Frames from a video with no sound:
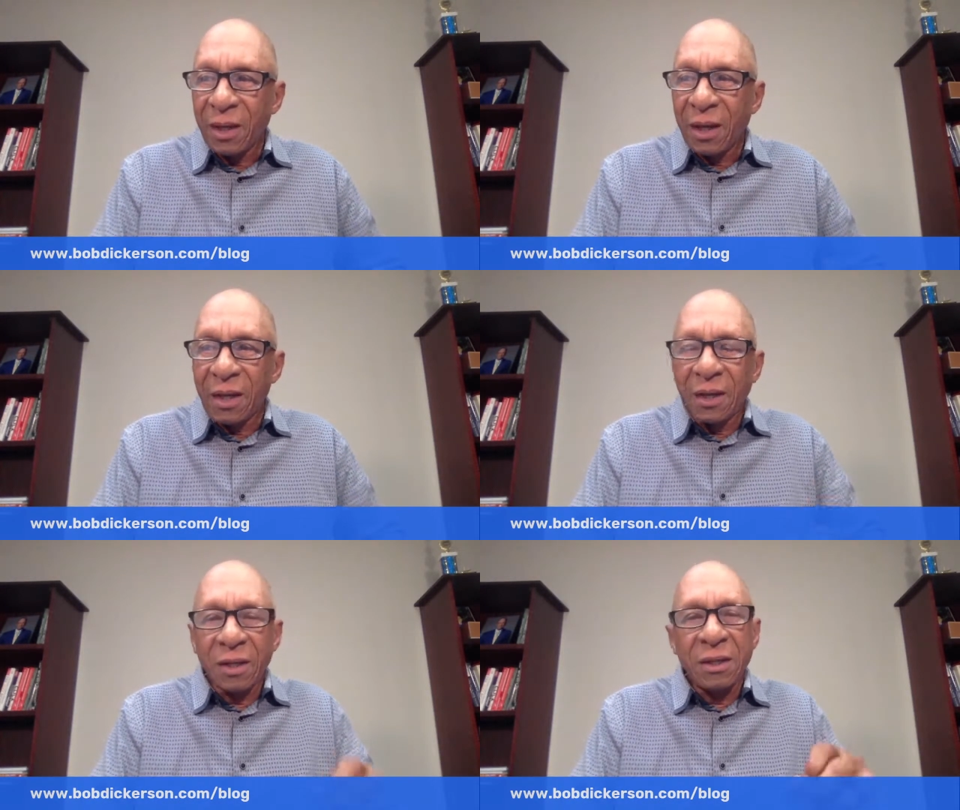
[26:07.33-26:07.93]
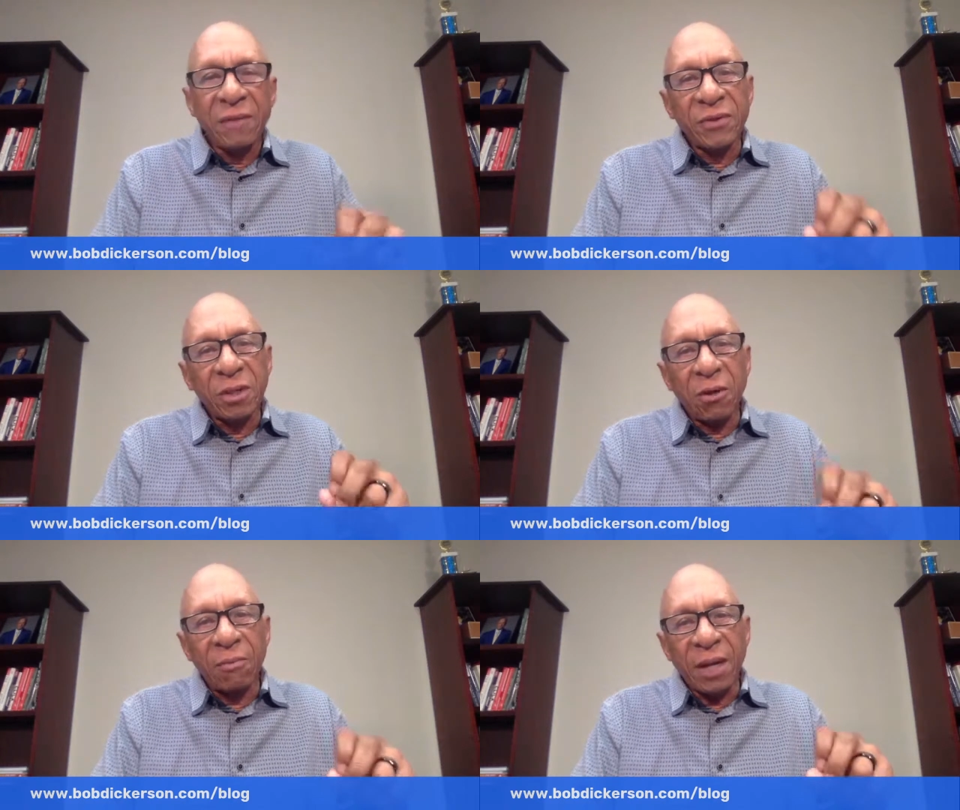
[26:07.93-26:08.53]
And even
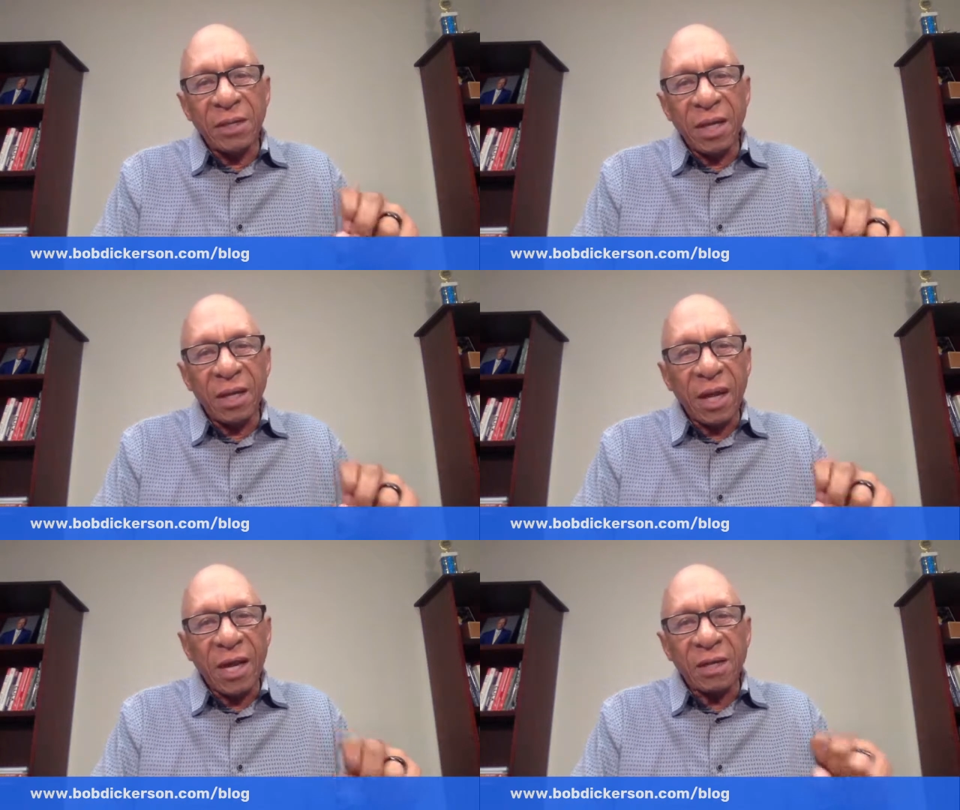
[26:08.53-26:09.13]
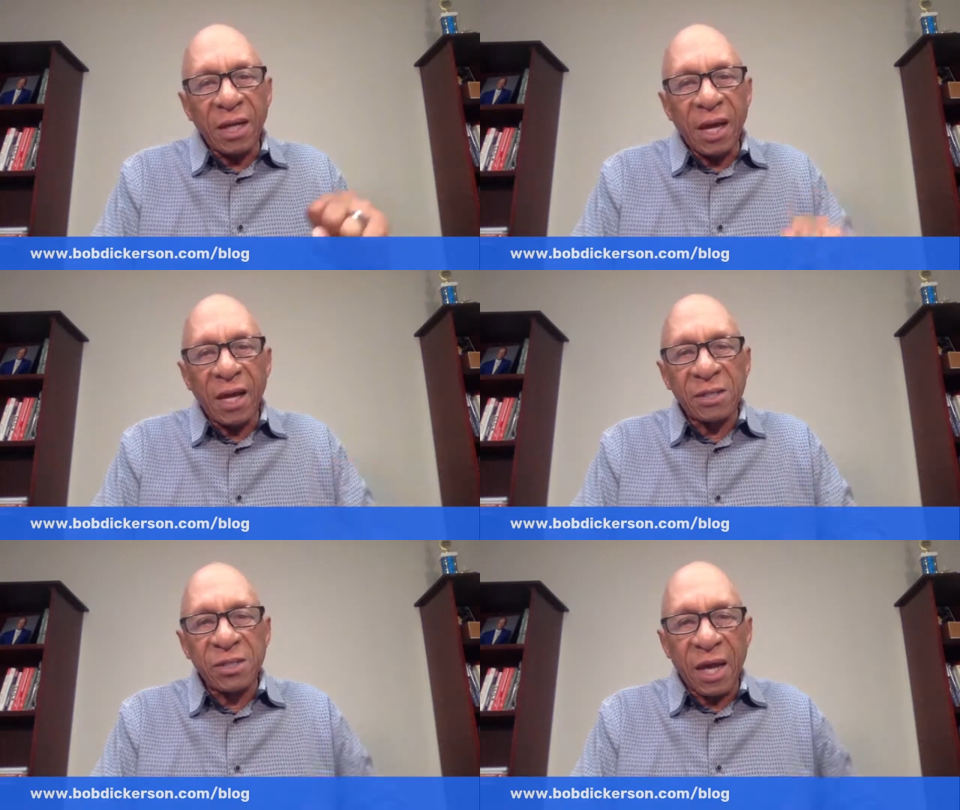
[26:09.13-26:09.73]
though my dad idolized